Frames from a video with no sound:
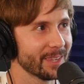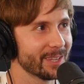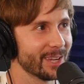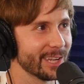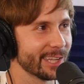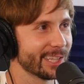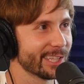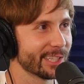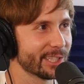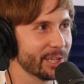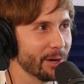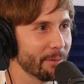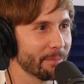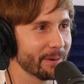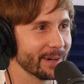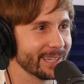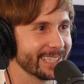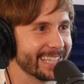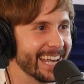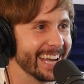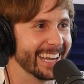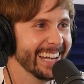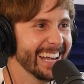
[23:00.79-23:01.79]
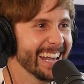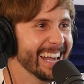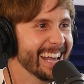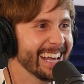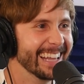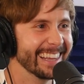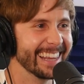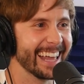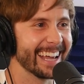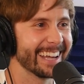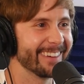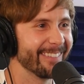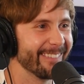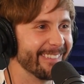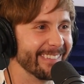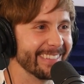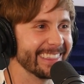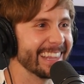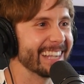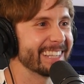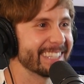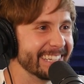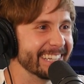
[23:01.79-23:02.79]
just super t- like
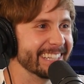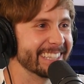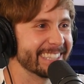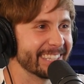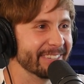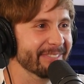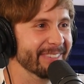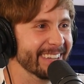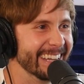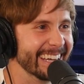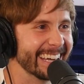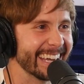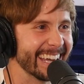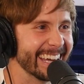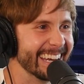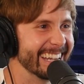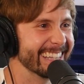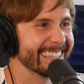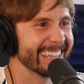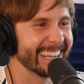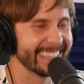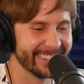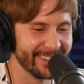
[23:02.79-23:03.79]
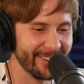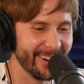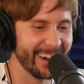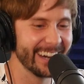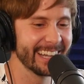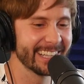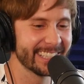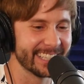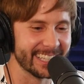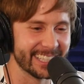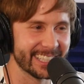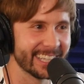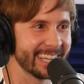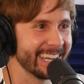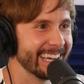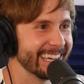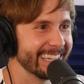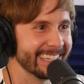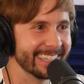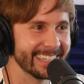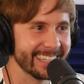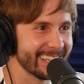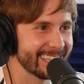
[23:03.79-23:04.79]
listening to me again. He's like, right. "What is this
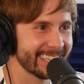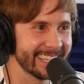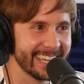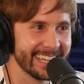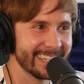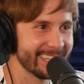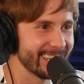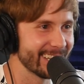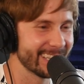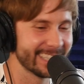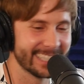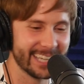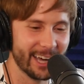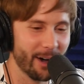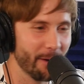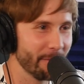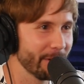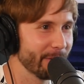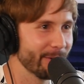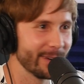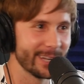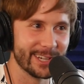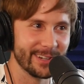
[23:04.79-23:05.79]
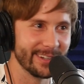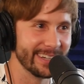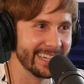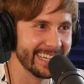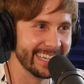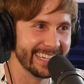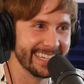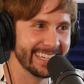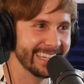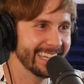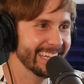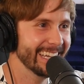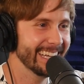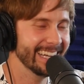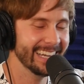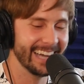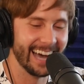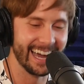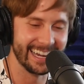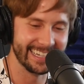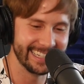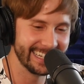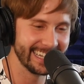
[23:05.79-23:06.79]
kid? This right. kid just tell me what you need. Right.
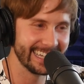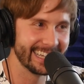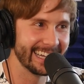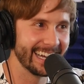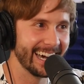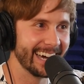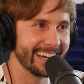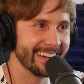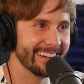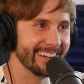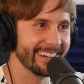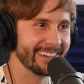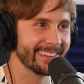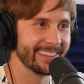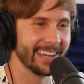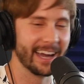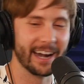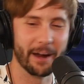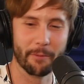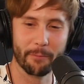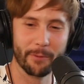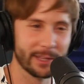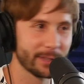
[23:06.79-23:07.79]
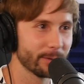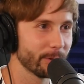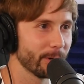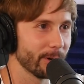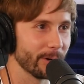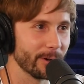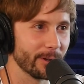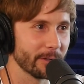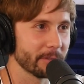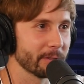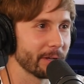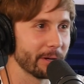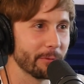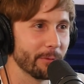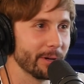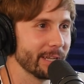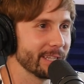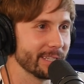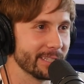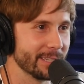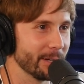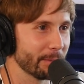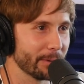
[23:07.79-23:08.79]
I need to get out of here." And I'm with girls. Like, what
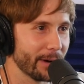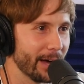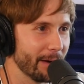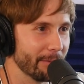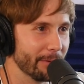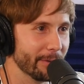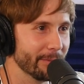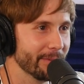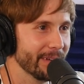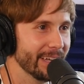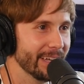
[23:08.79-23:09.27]
is your problem?